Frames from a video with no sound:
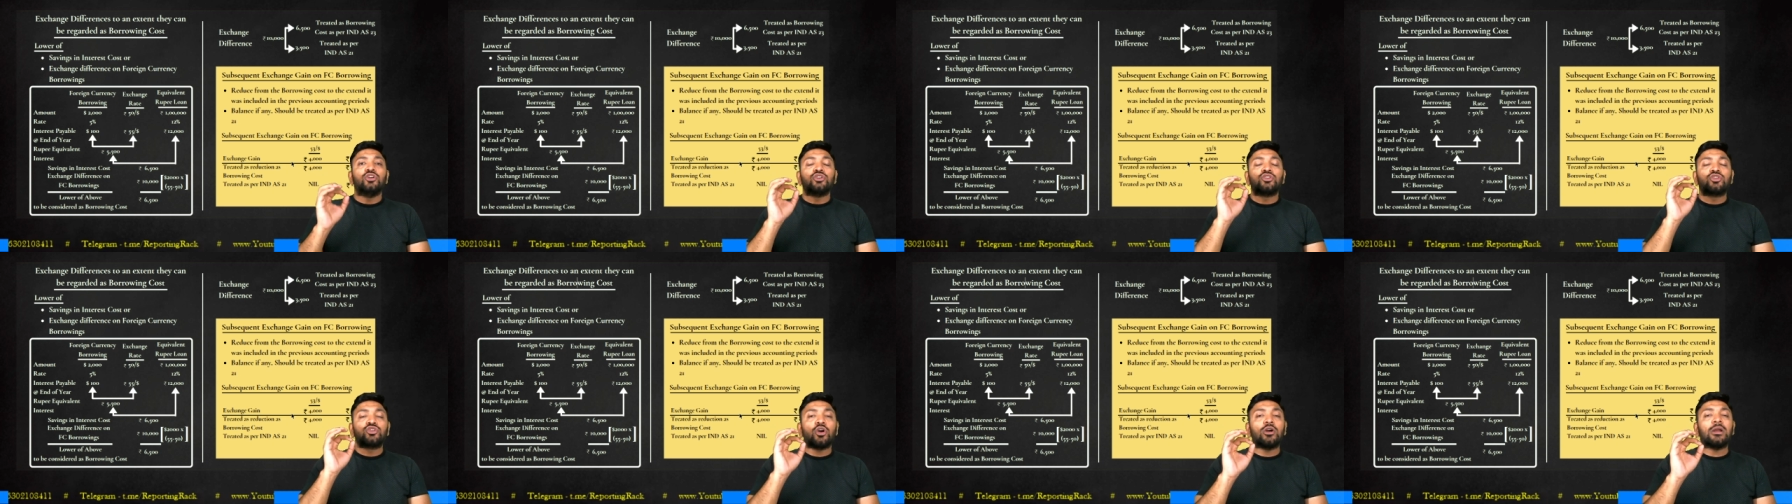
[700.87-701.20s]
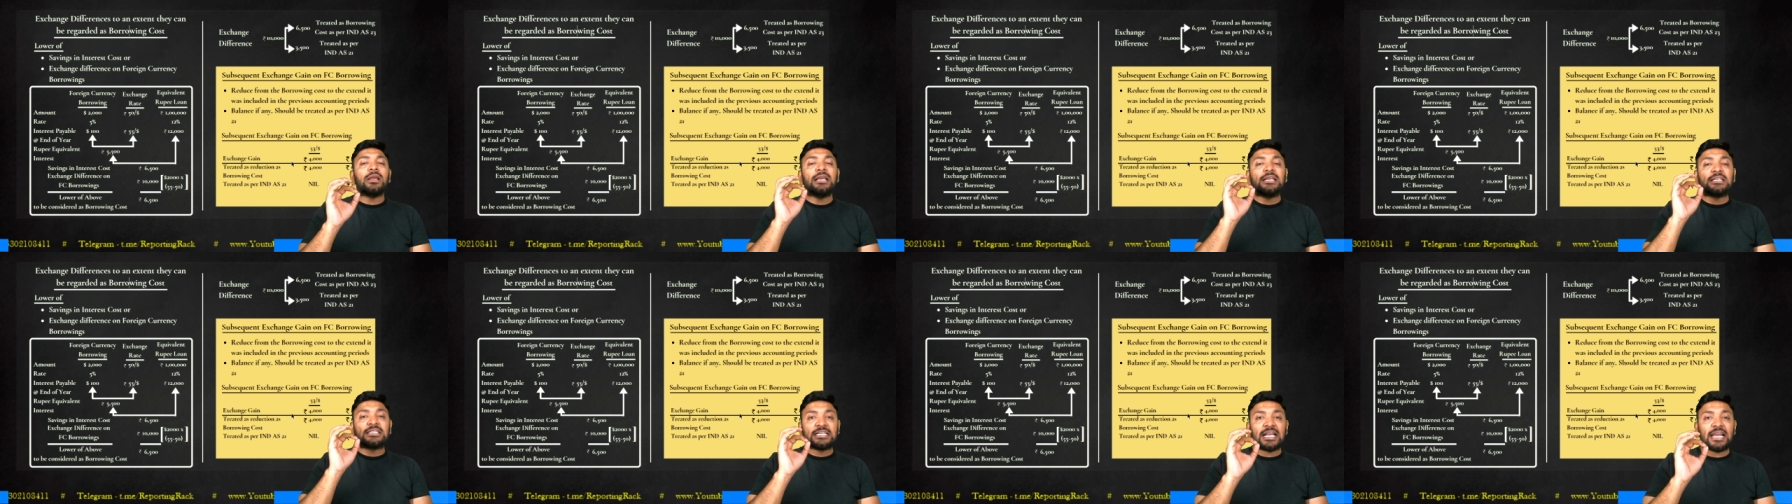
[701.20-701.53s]
So
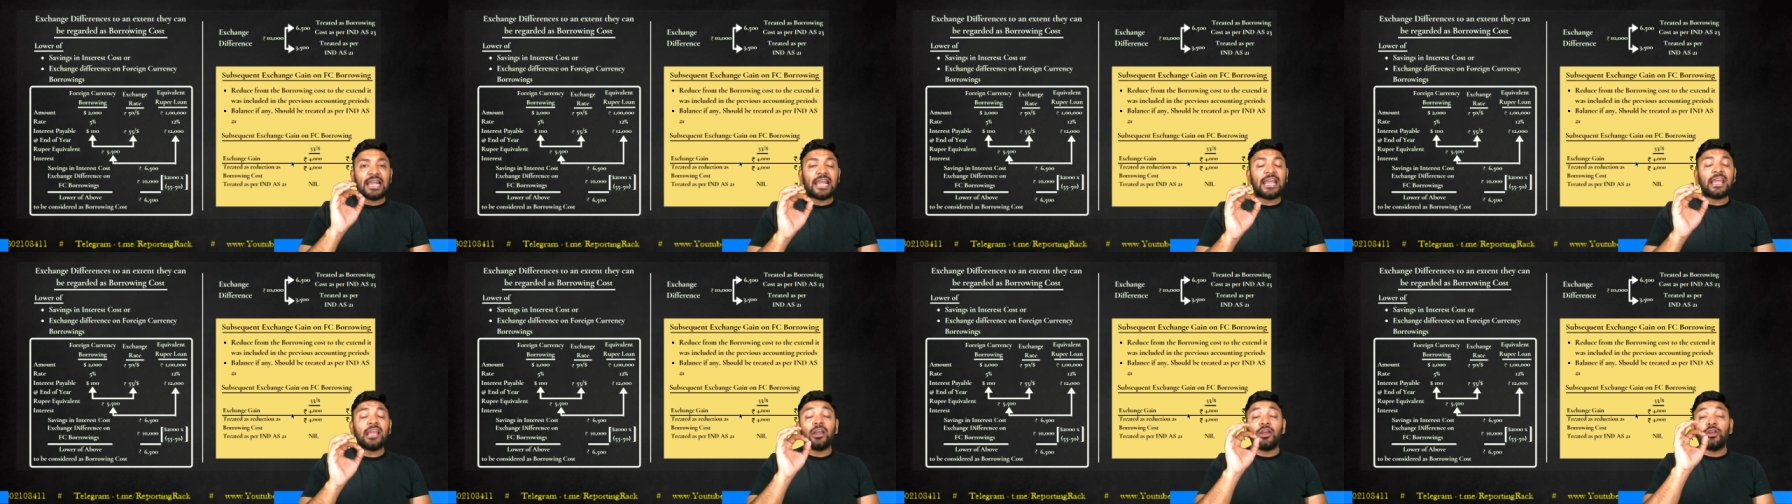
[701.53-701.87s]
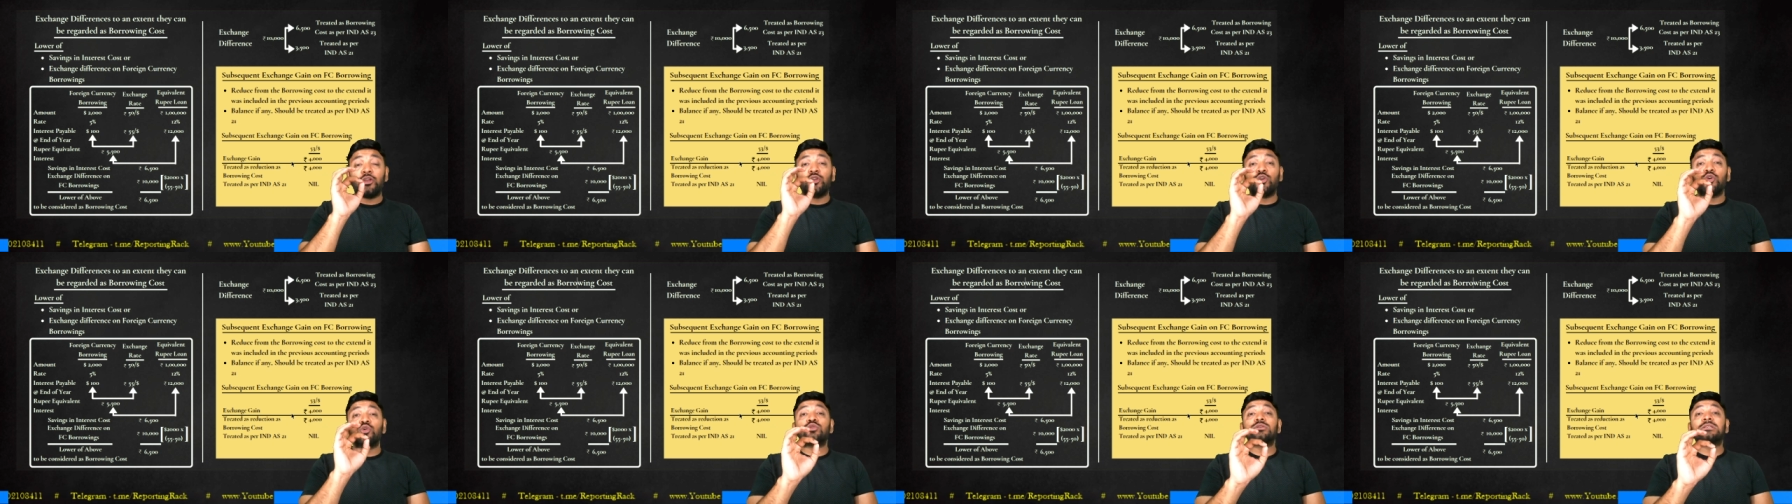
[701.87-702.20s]
he's saying
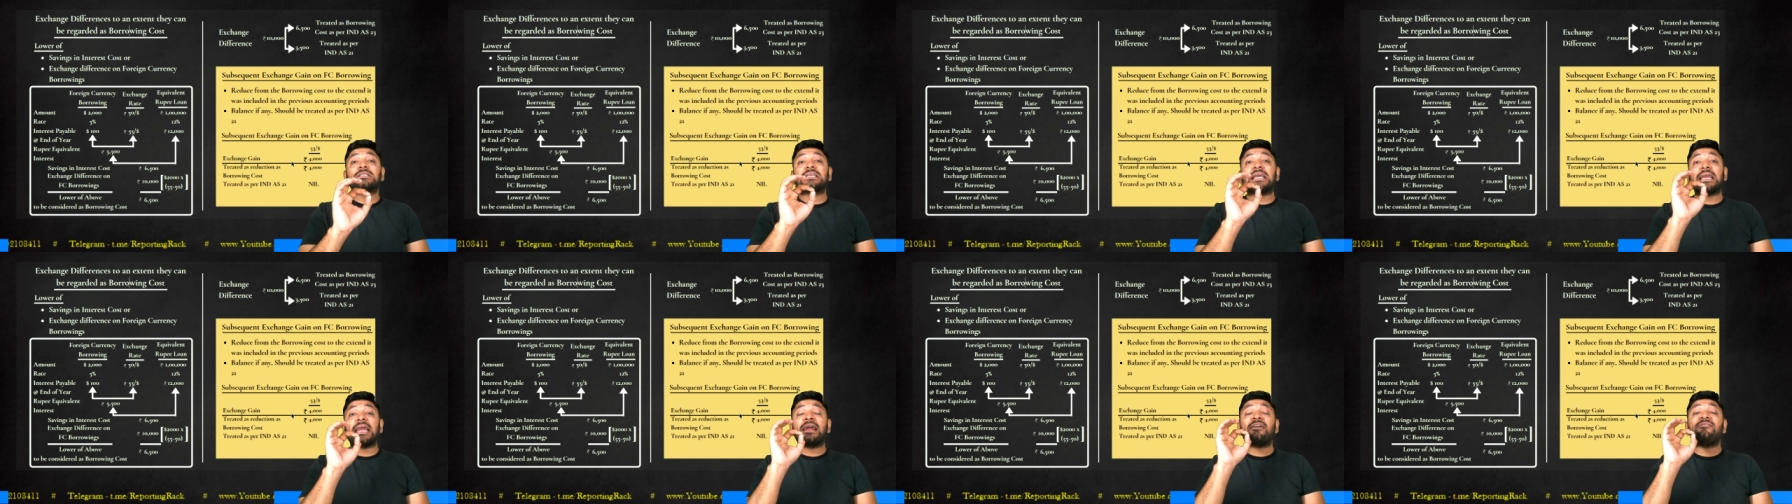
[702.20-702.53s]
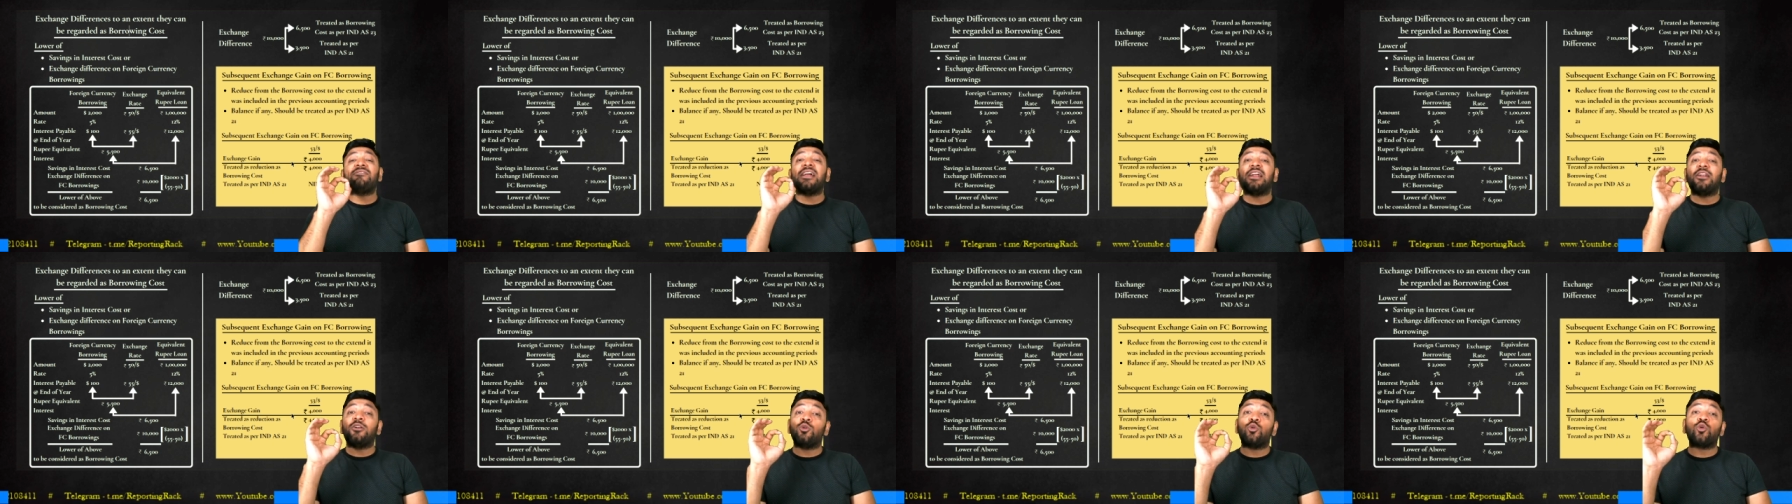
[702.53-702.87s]
you saved
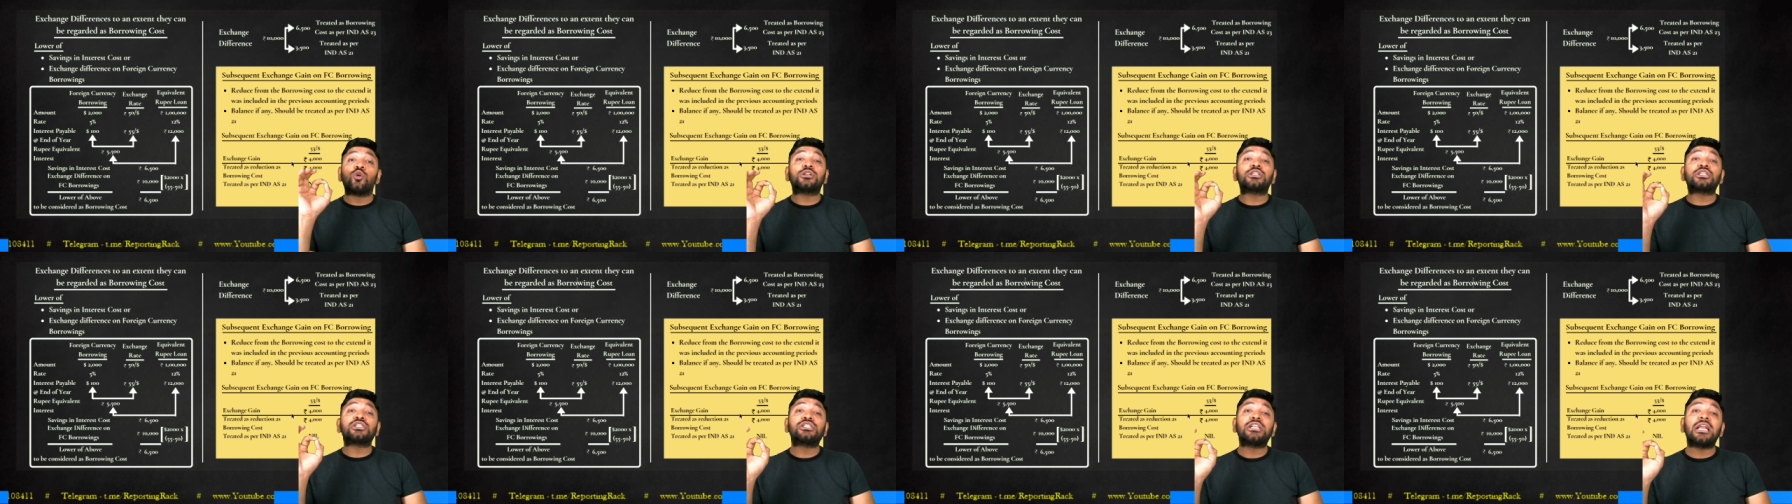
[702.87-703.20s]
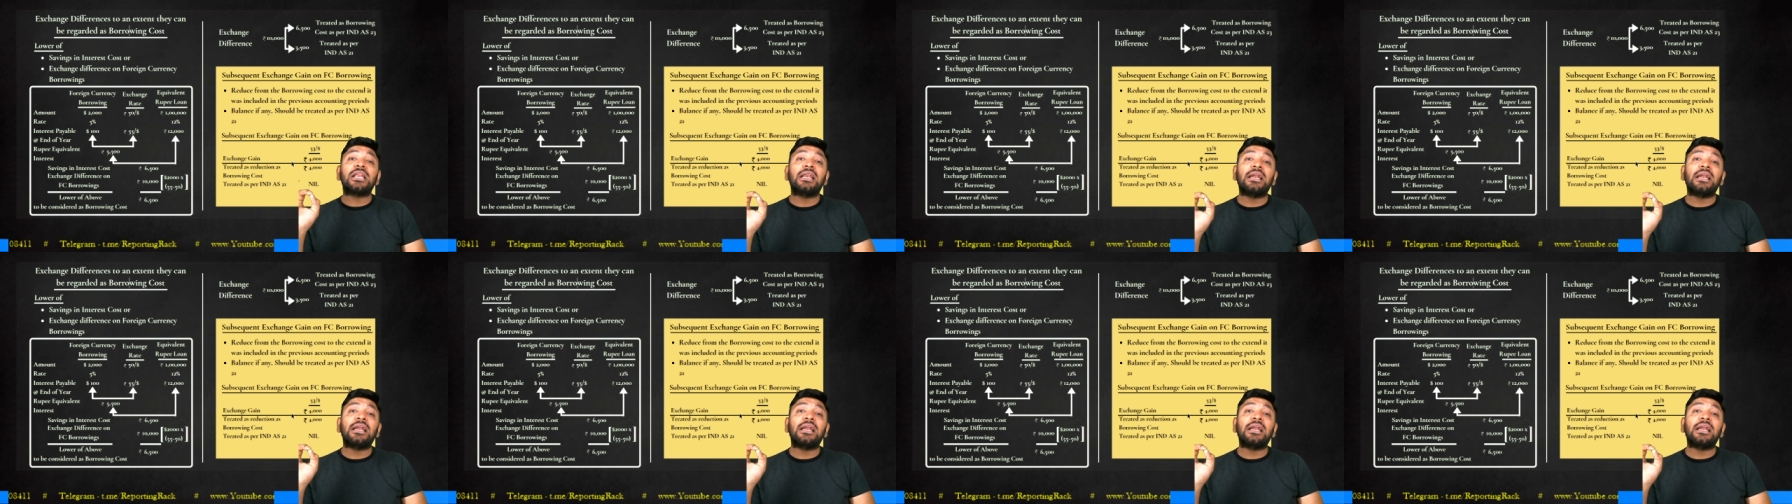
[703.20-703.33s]
a notional